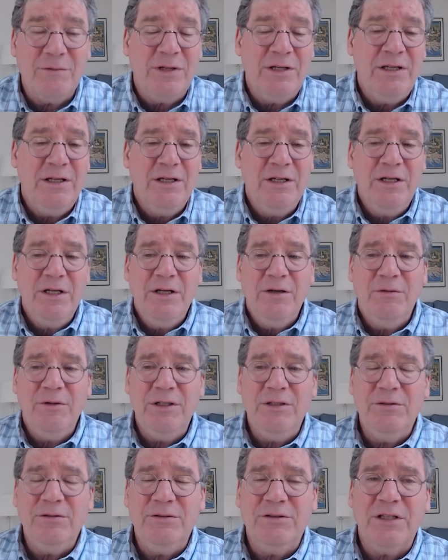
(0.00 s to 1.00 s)
We
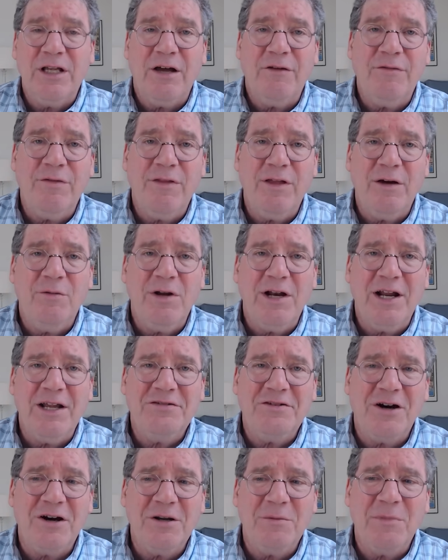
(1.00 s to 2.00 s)
do stuff that when I
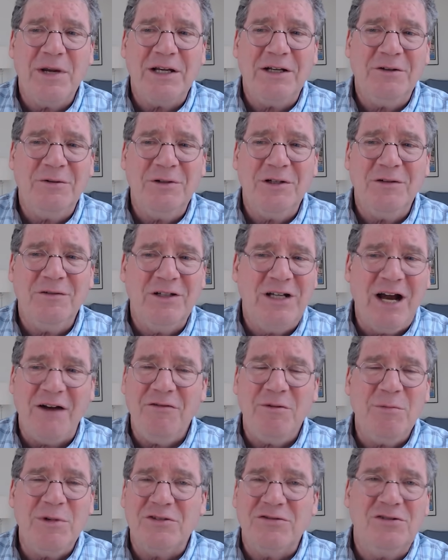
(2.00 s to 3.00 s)
started my career,
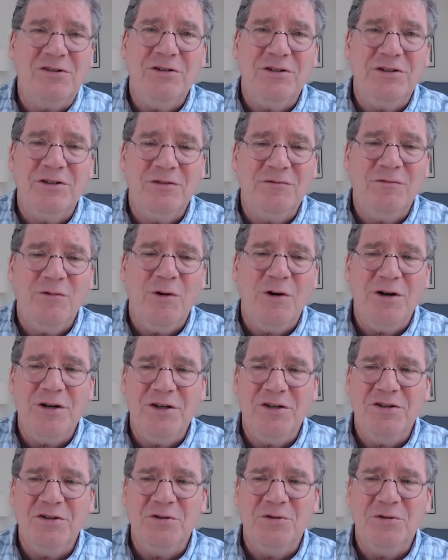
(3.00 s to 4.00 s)
governments couldn't afford
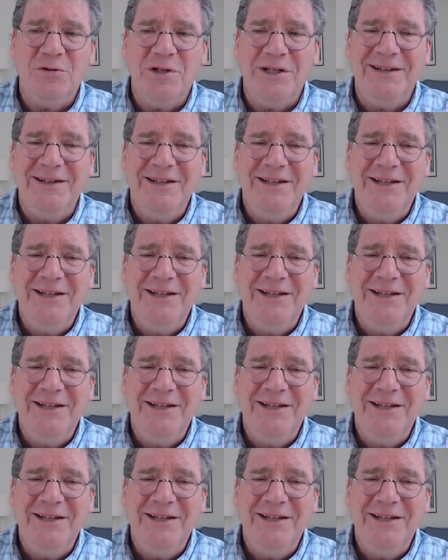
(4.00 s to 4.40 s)
to do, and